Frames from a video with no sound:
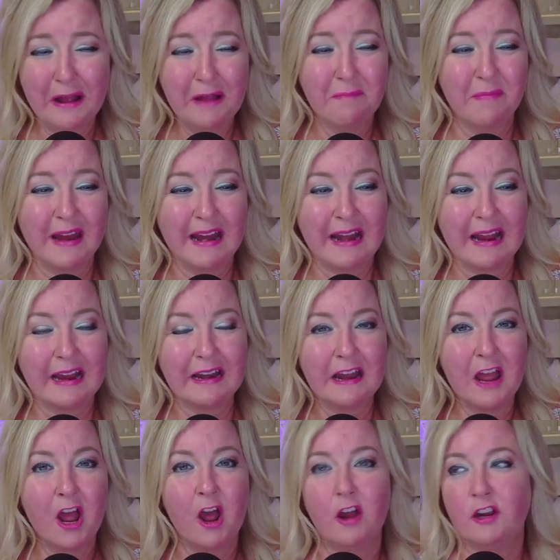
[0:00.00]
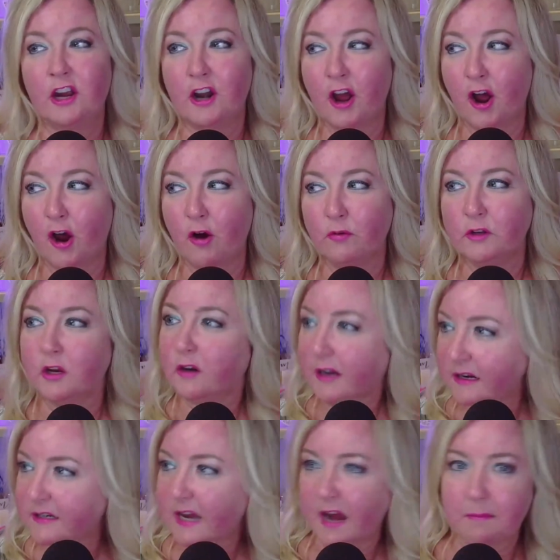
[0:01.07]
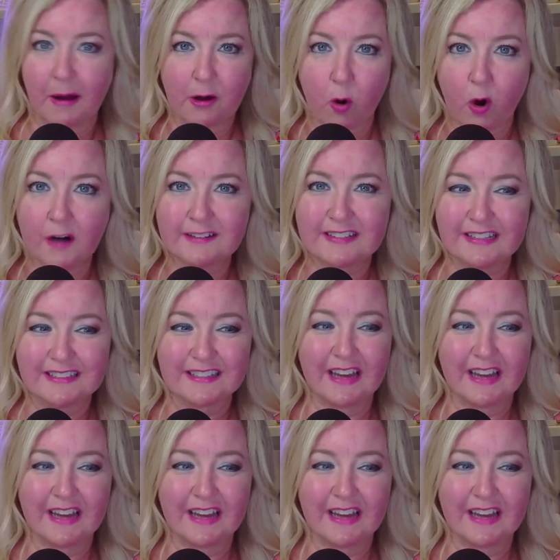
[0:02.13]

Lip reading: Meaning, you need to take my courses.